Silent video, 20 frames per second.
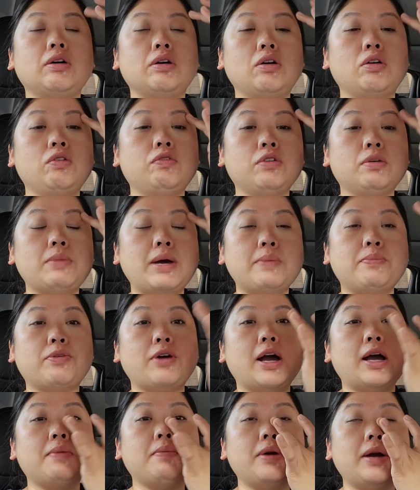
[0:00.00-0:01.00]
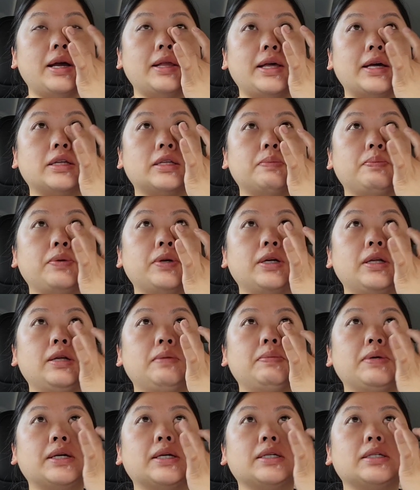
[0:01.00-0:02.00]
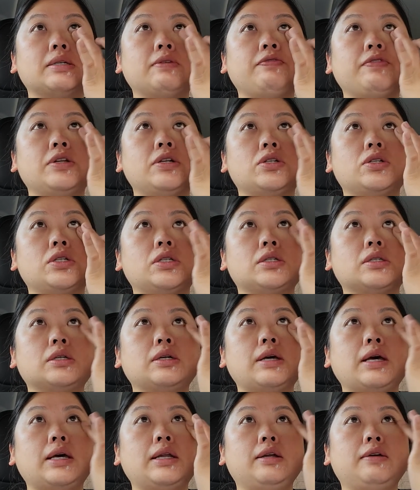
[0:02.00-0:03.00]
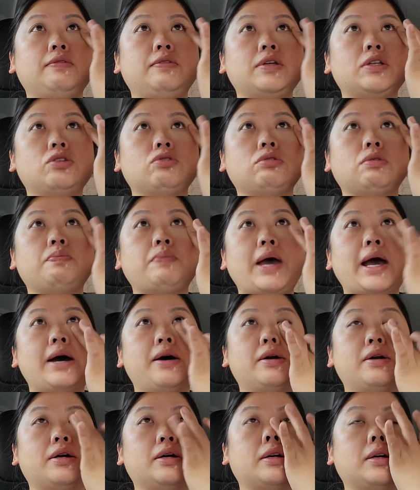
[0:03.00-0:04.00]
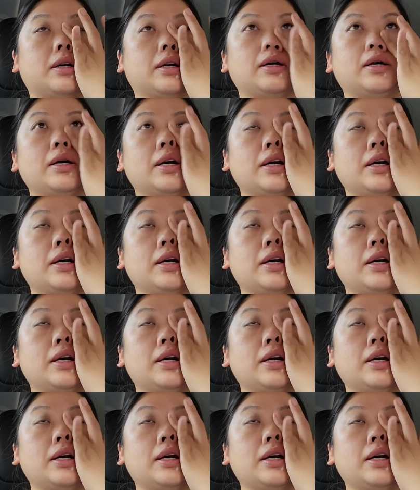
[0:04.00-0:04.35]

over my primer I like to put it because it finishes kind of into a powder